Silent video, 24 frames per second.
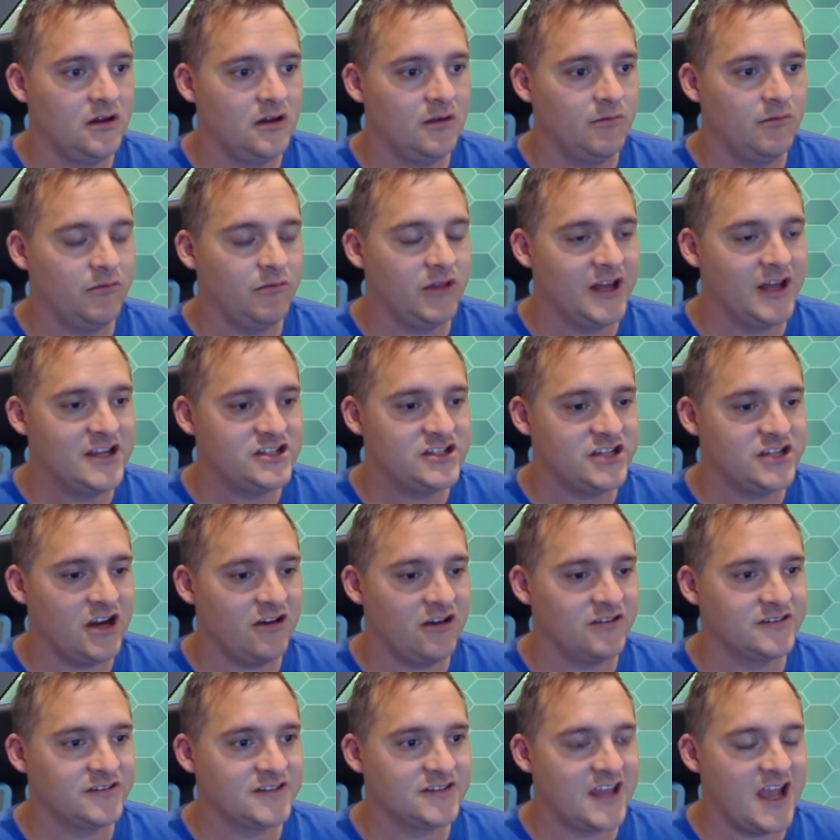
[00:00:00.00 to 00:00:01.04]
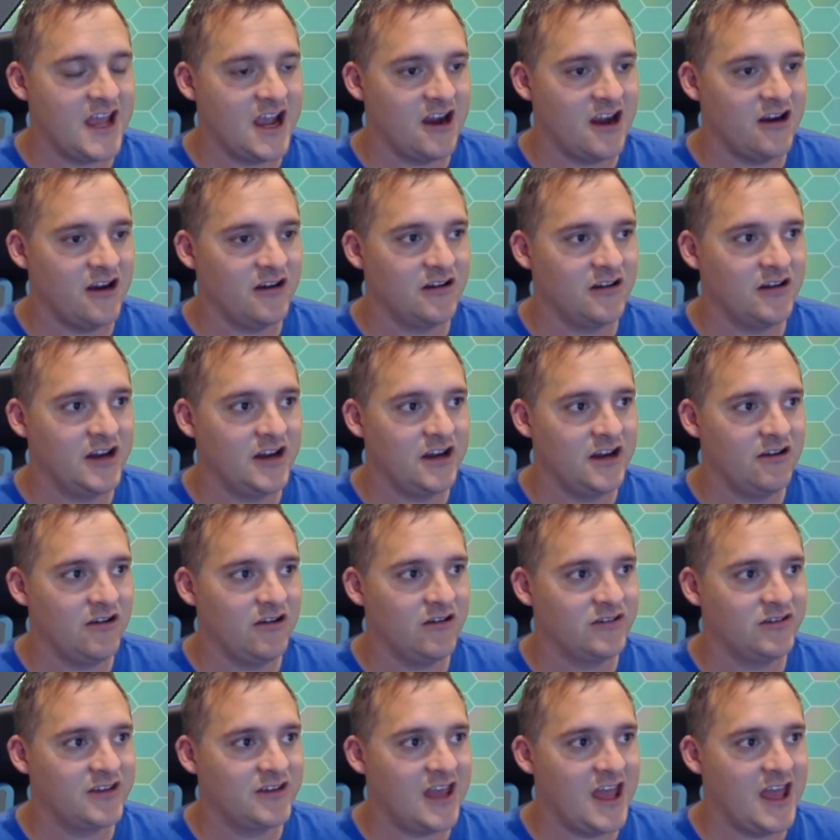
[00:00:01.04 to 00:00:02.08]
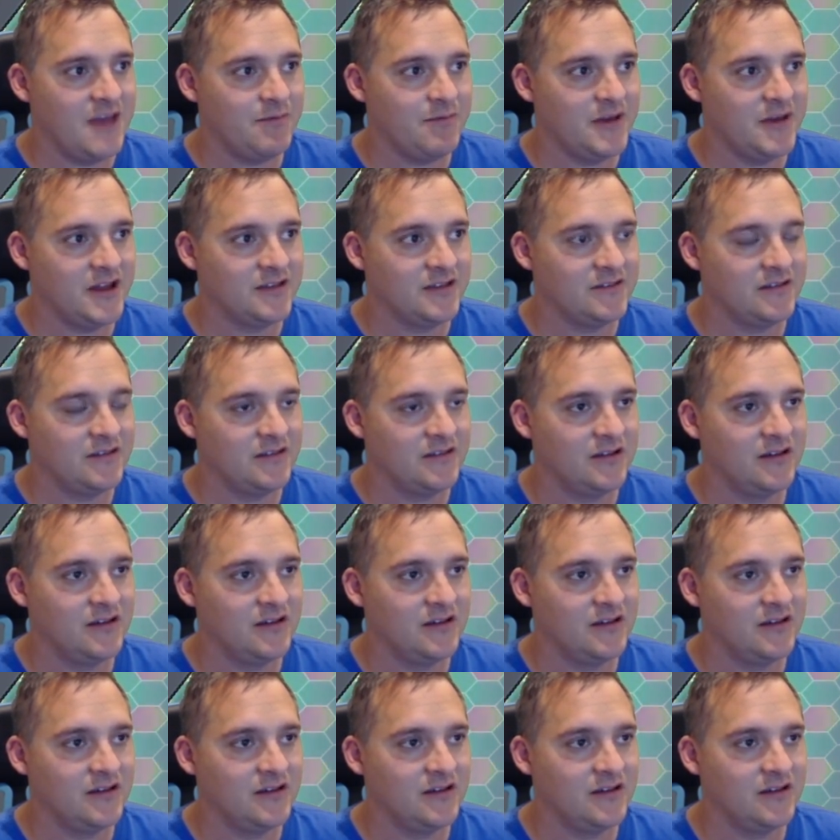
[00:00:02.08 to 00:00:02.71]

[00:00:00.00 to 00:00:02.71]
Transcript: Play Cheren's Care, Heroes Cape it.